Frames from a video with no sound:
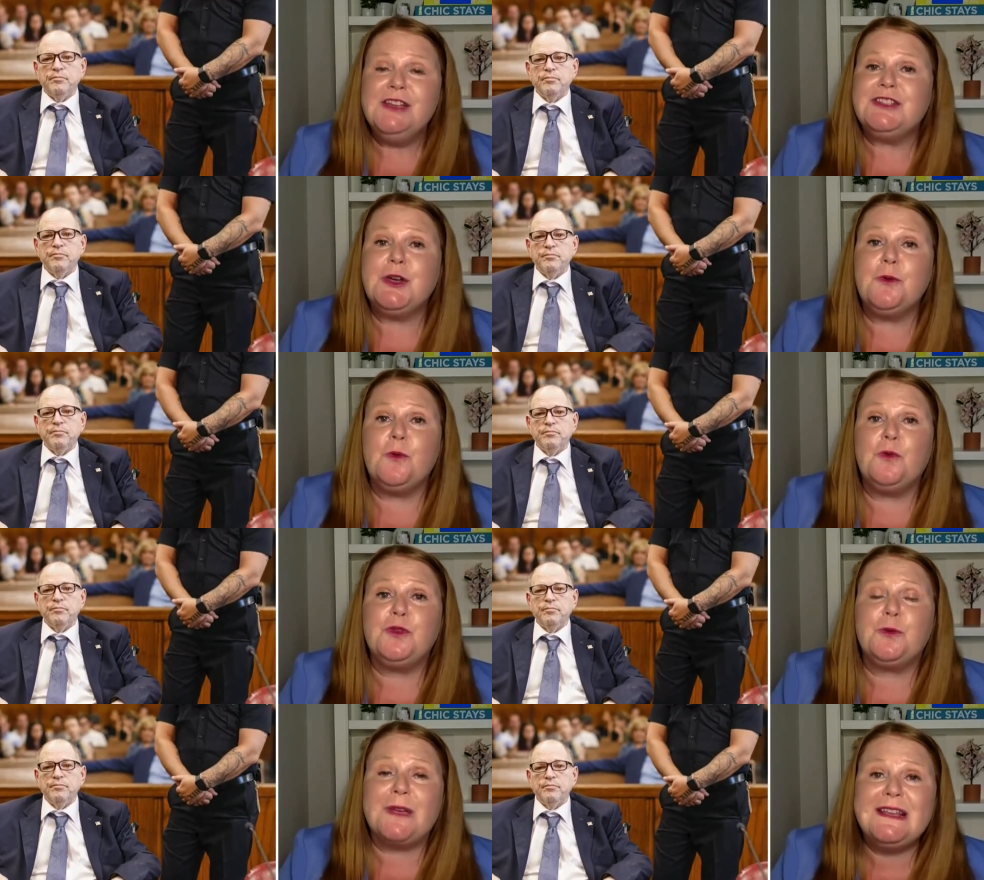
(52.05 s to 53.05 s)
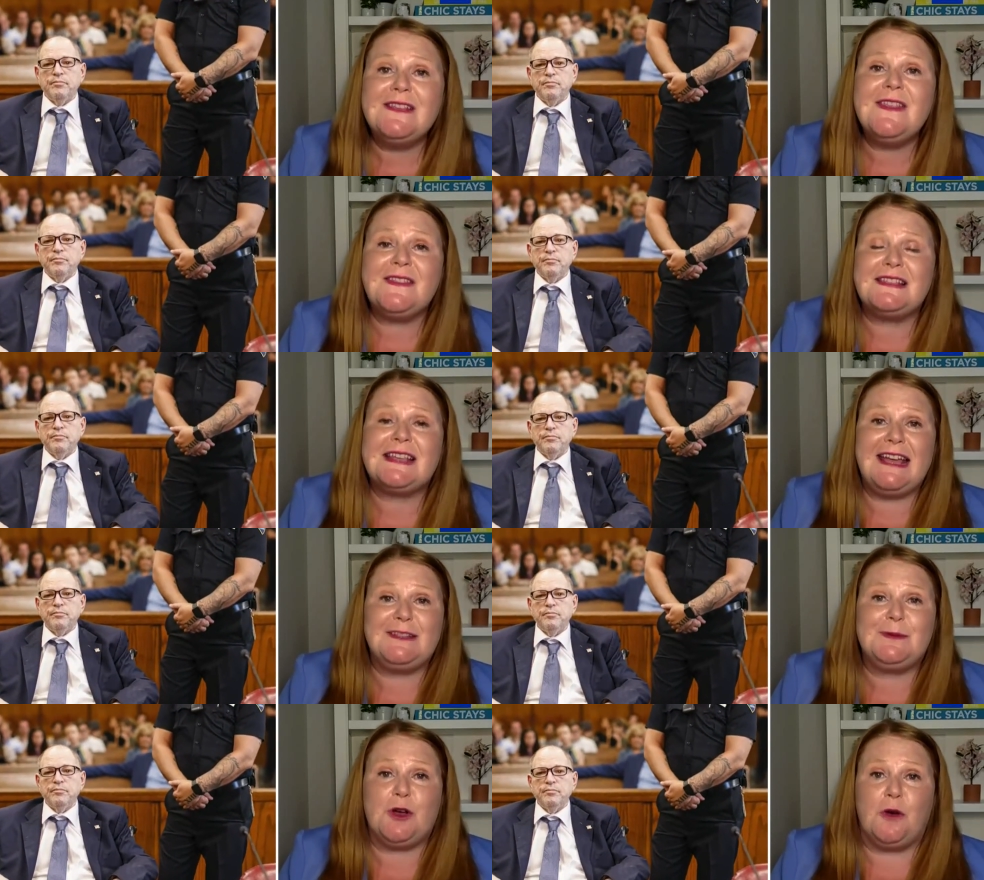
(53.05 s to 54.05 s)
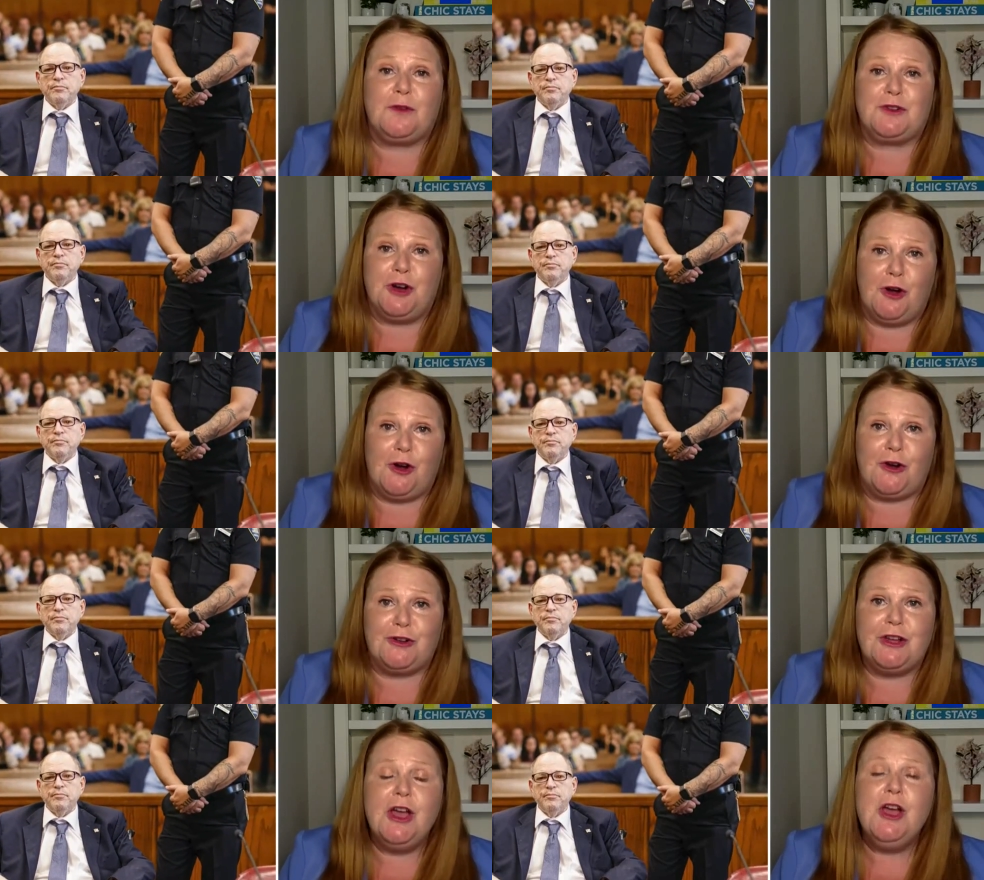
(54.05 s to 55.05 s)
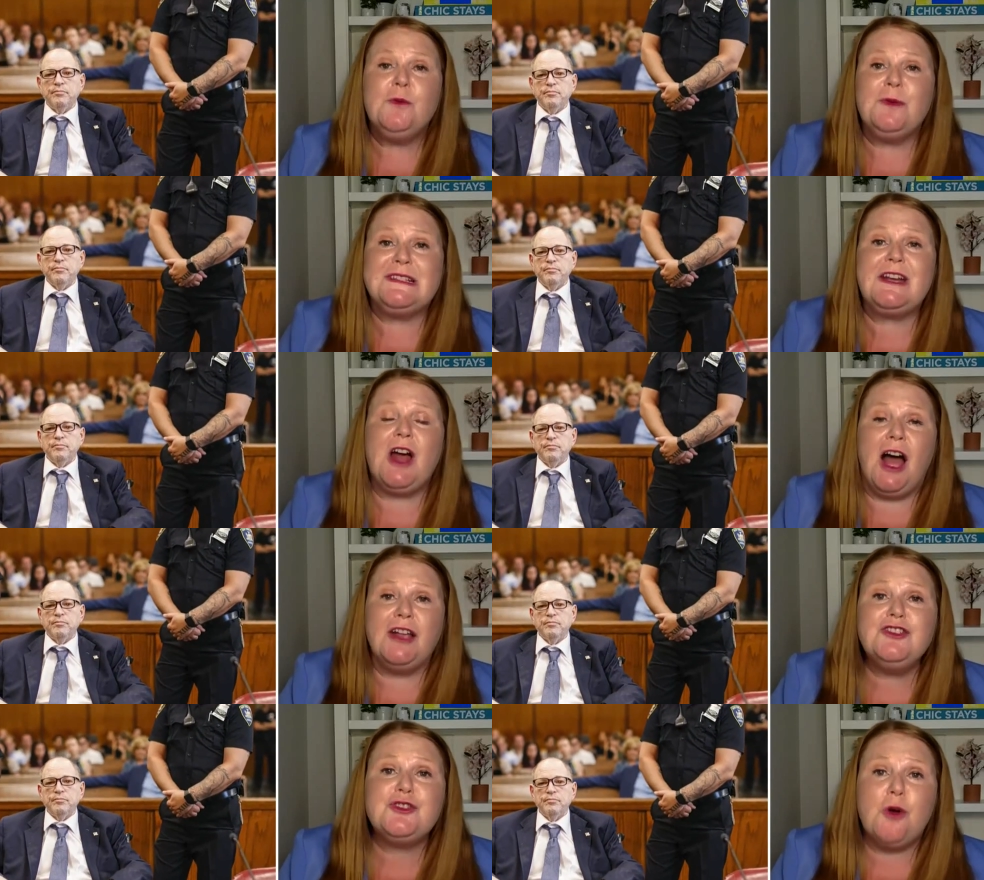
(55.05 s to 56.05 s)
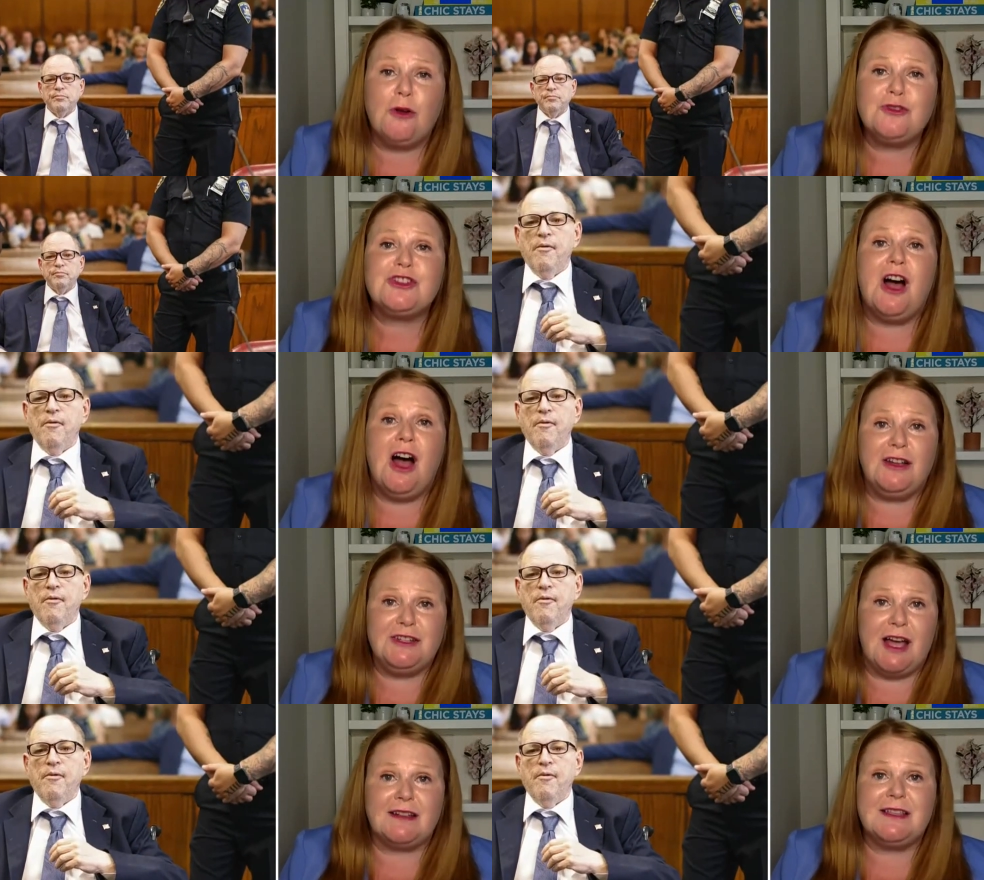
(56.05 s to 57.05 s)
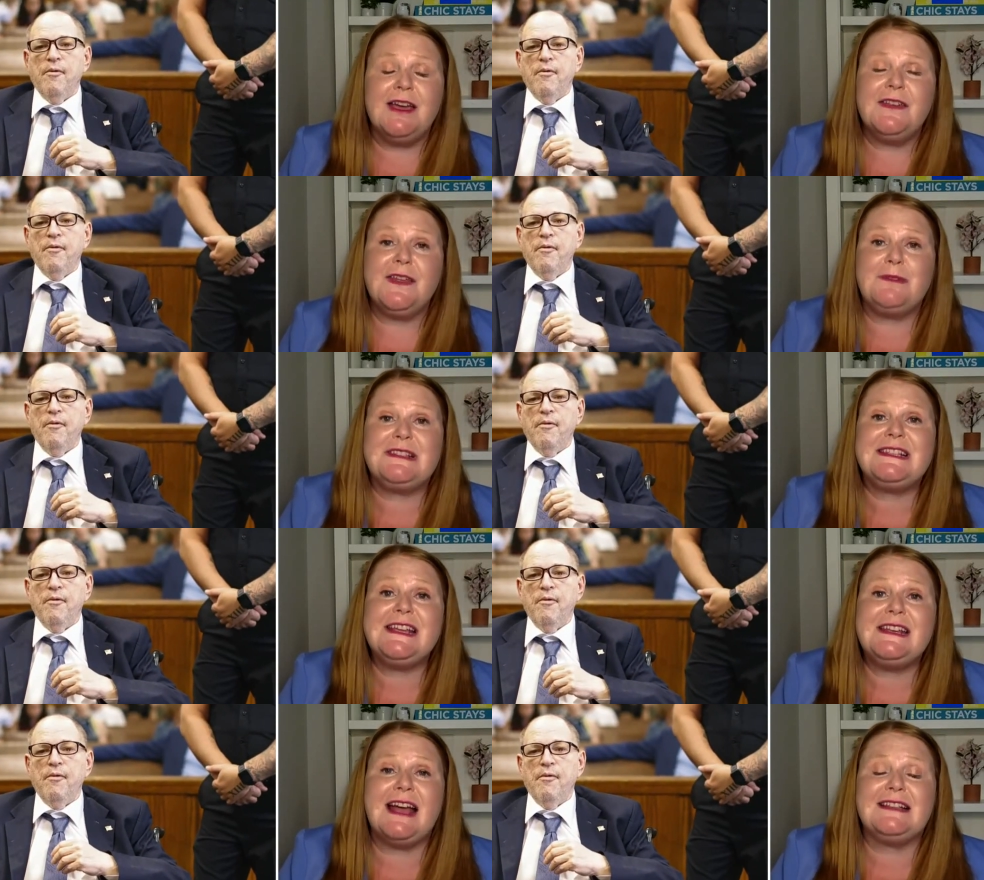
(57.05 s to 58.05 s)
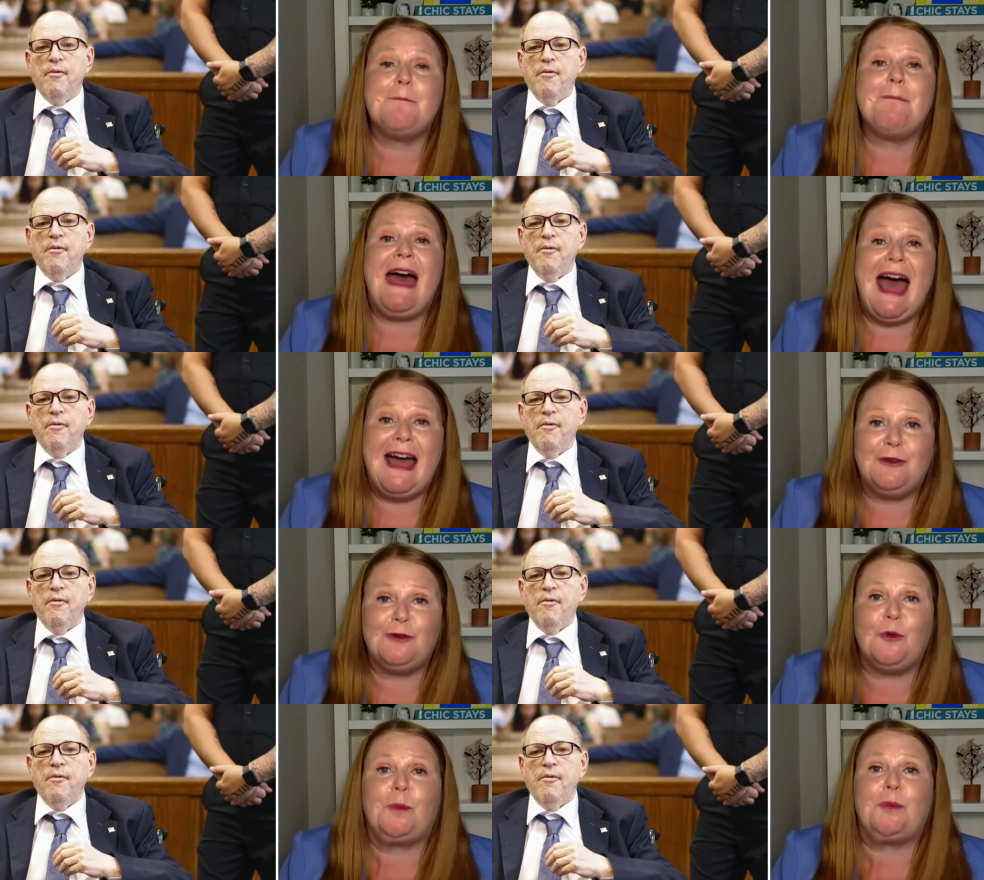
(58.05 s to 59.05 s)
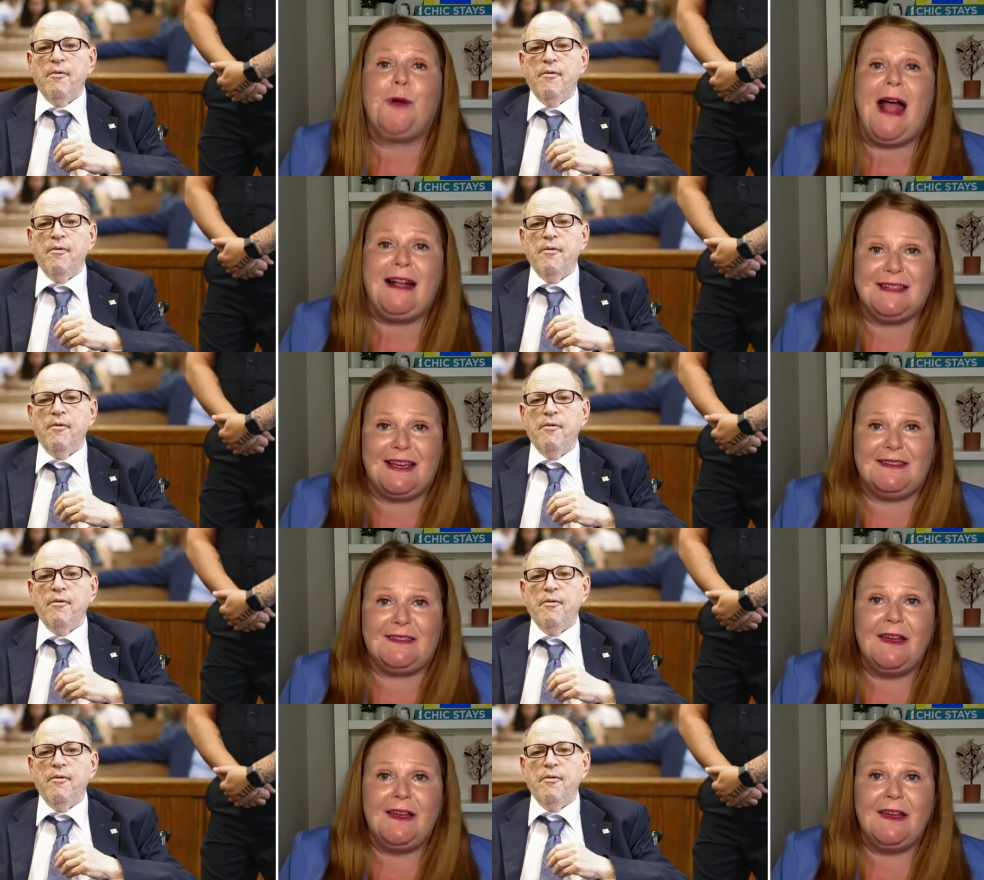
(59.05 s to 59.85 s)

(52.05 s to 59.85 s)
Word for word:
Speaker 1: So the reason that this case was overturned was that uncharged conduct that was seen as a pattern or practice